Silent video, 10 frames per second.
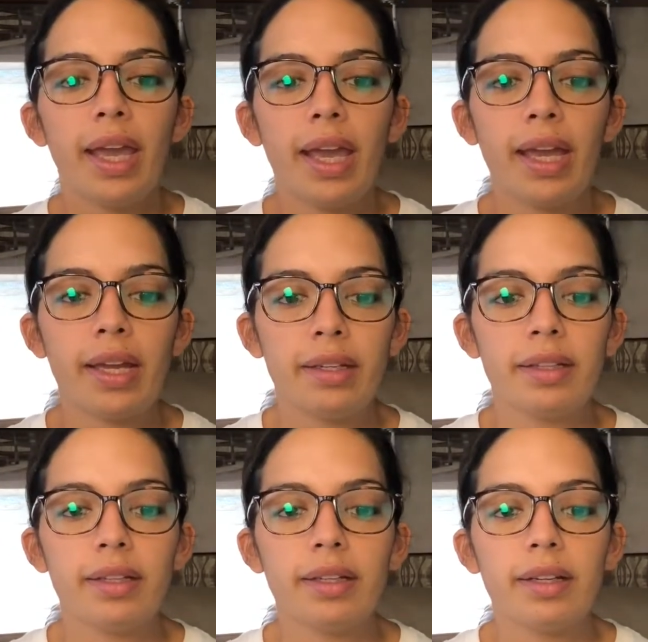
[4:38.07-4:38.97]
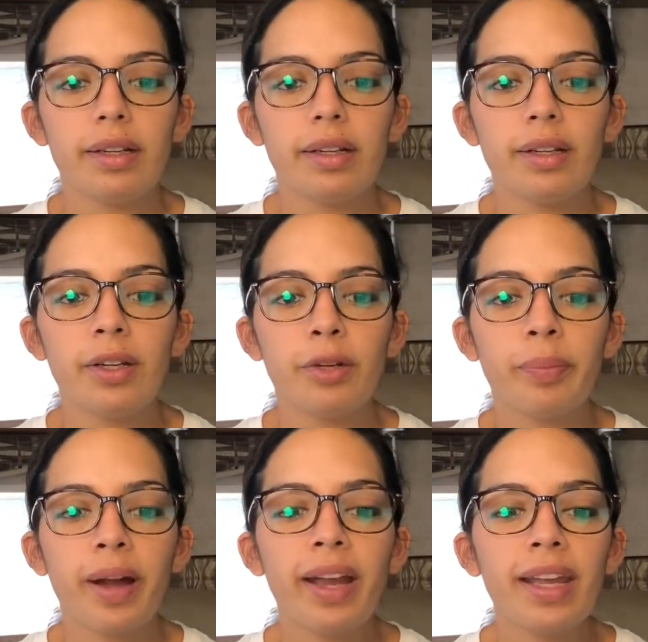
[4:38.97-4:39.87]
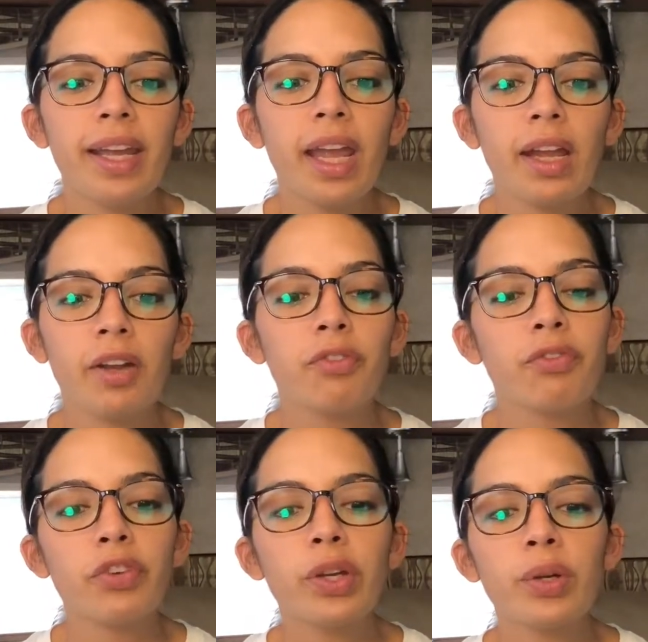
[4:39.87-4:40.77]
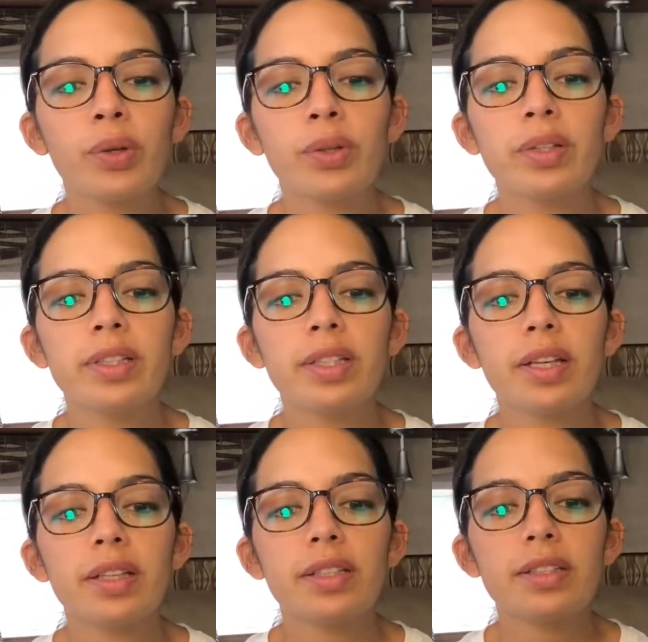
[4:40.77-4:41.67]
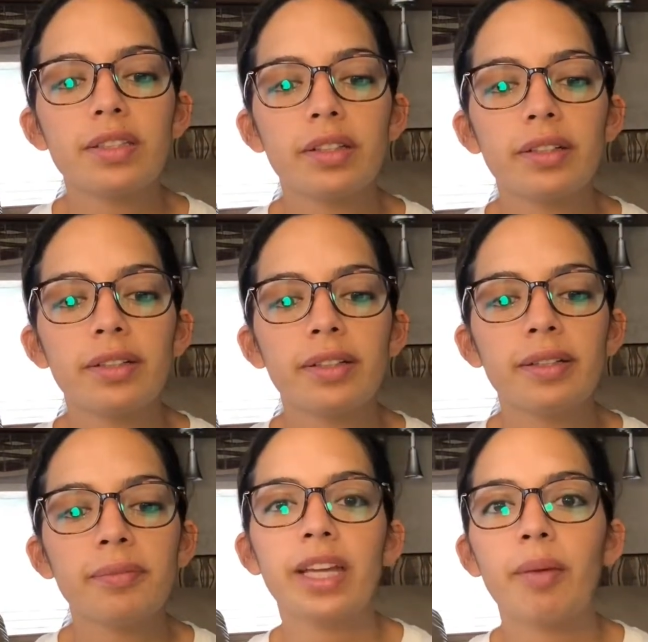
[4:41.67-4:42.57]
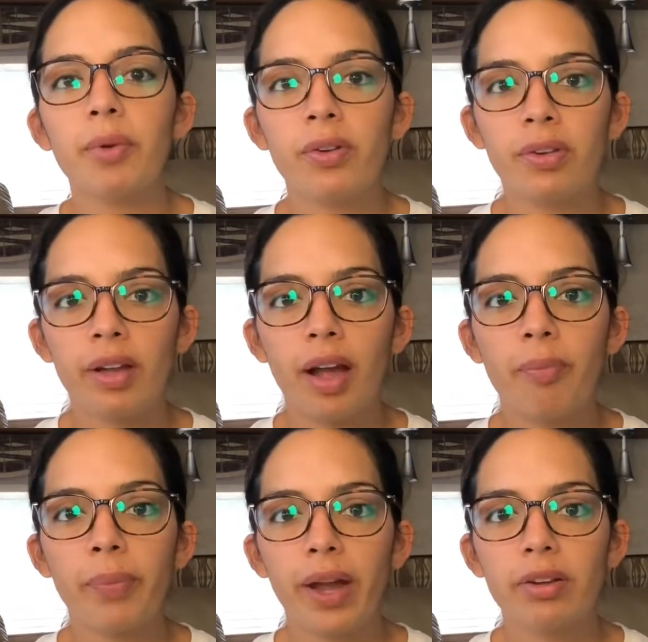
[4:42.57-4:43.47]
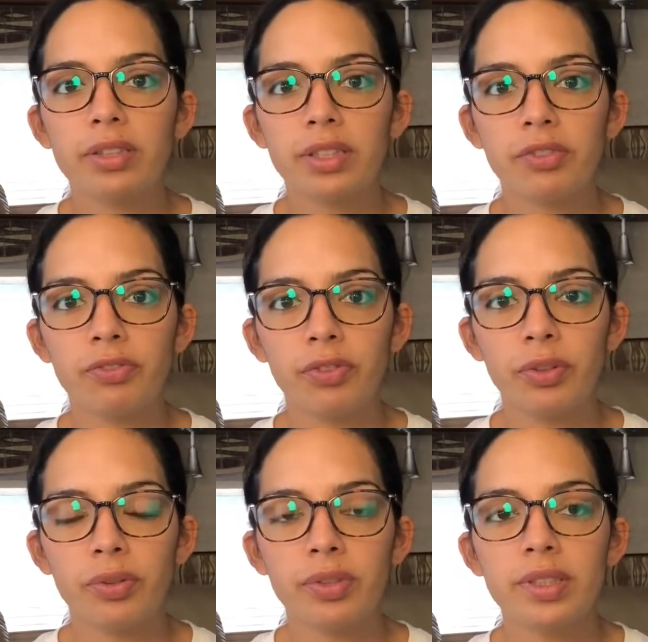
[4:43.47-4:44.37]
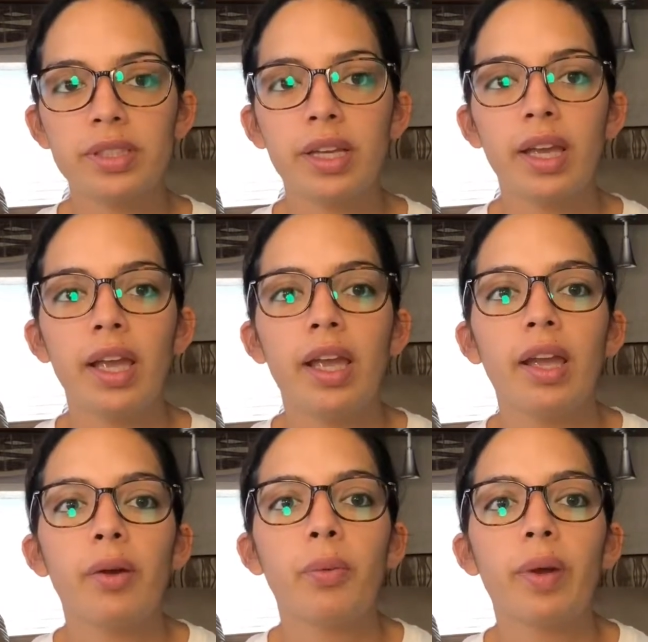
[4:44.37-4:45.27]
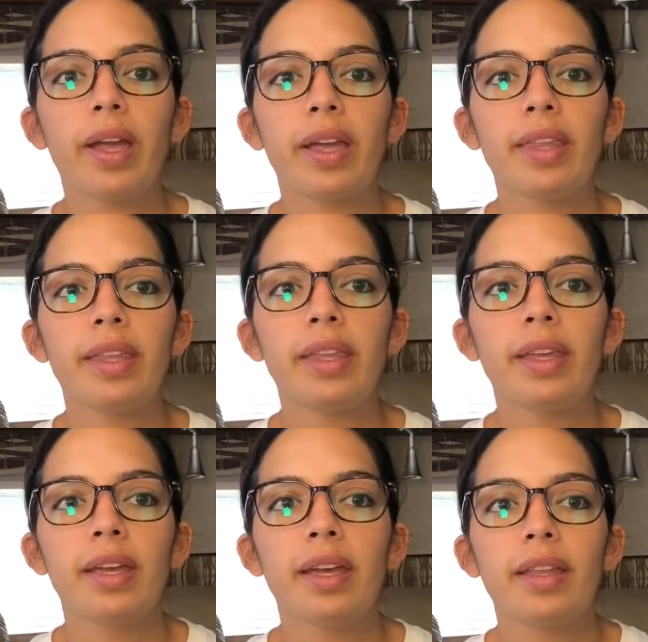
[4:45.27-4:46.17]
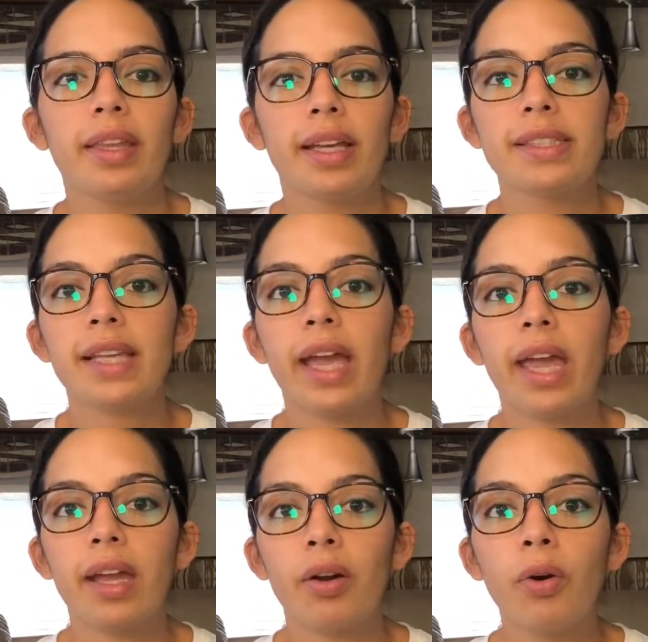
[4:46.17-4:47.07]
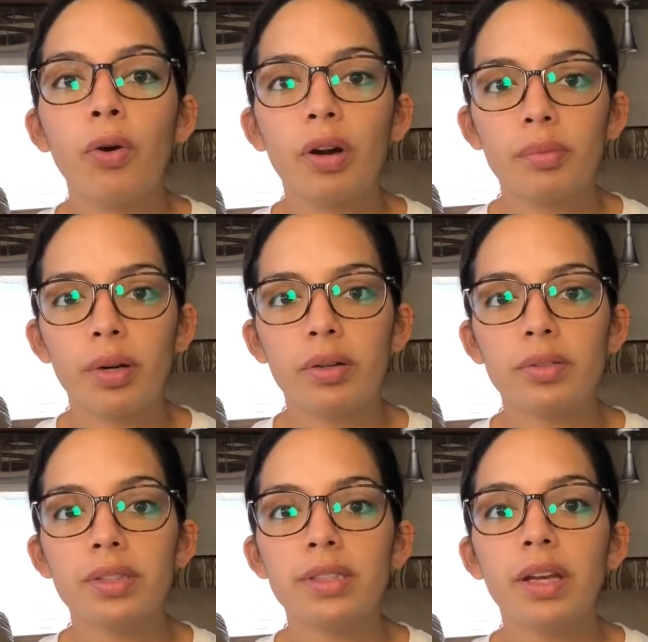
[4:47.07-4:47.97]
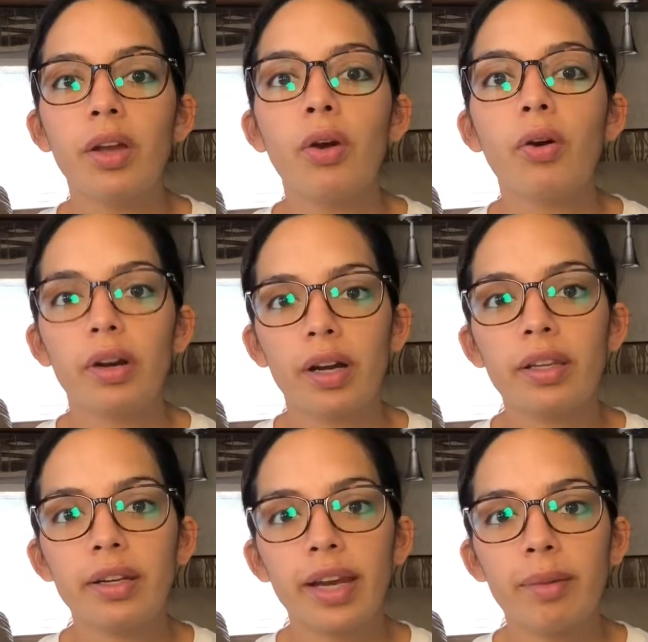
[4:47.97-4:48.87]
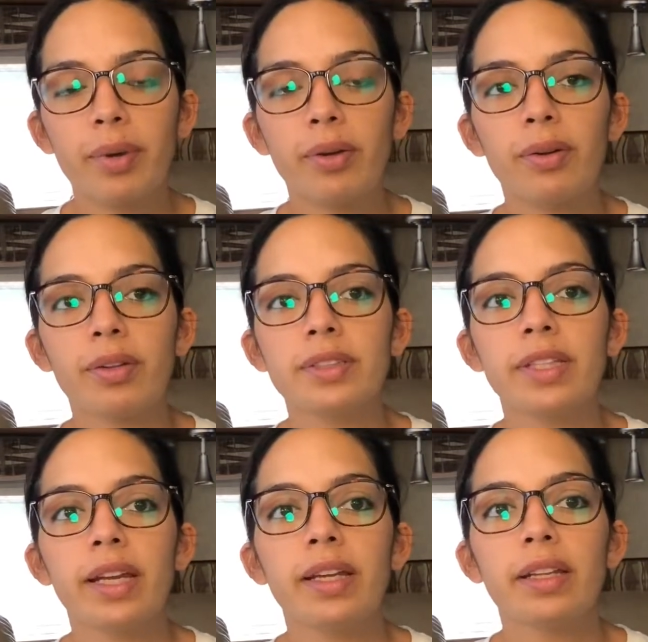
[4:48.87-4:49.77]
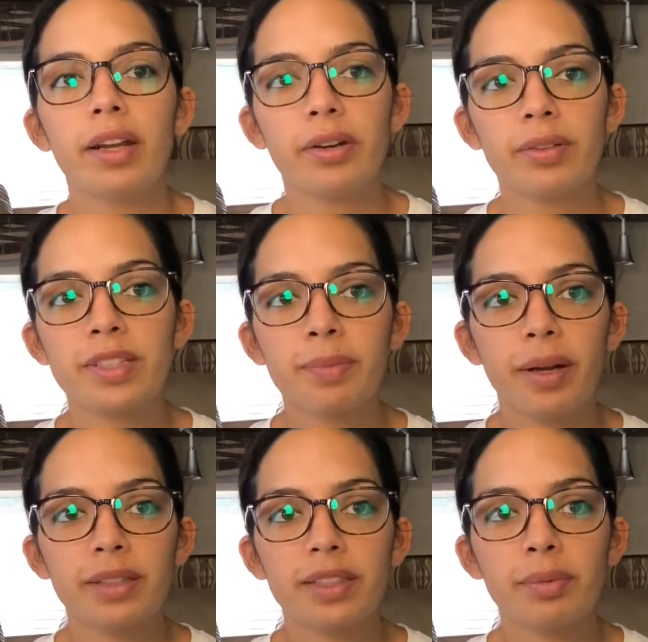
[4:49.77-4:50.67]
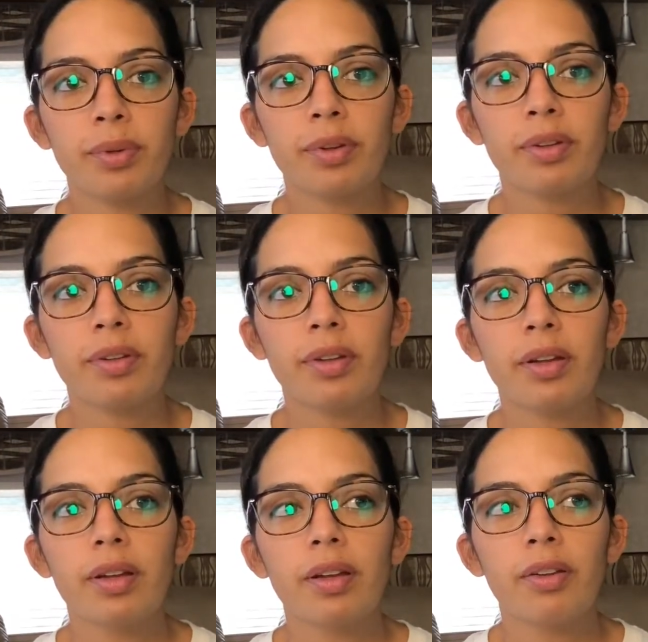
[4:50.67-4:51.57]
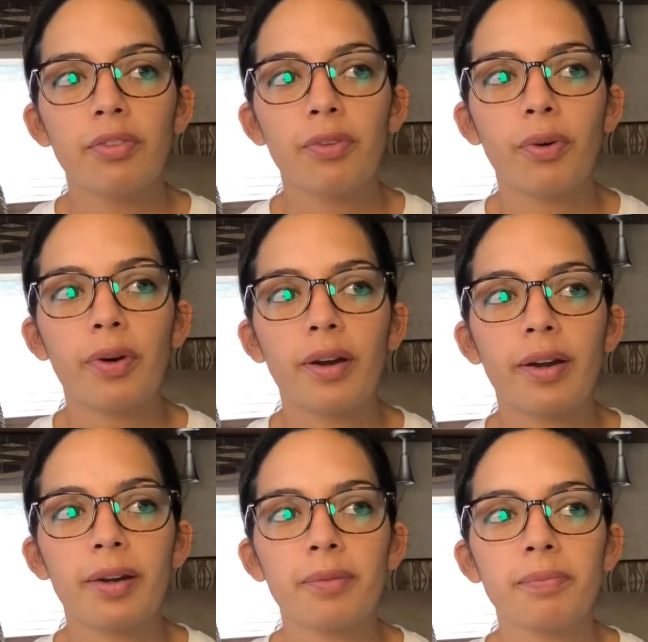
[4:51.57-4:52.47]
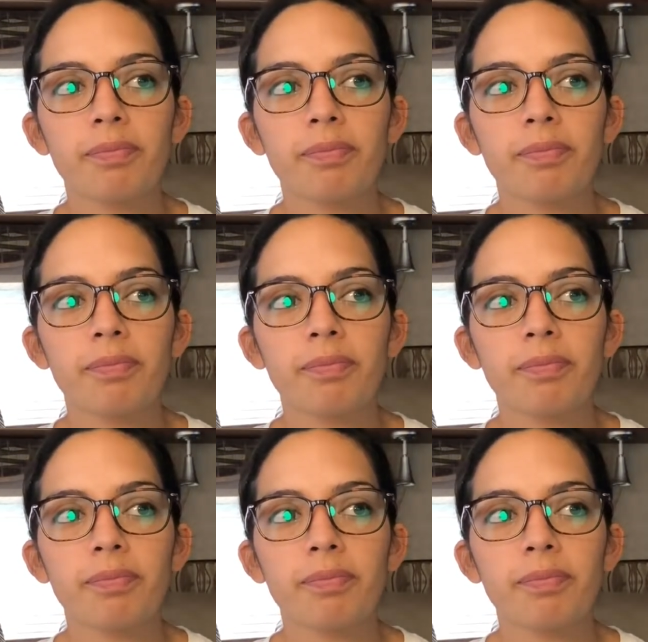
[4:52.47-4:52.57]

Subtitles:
And your body can confuse certain chemical compounds in foods with things like hormones or other chemicals that are responsible for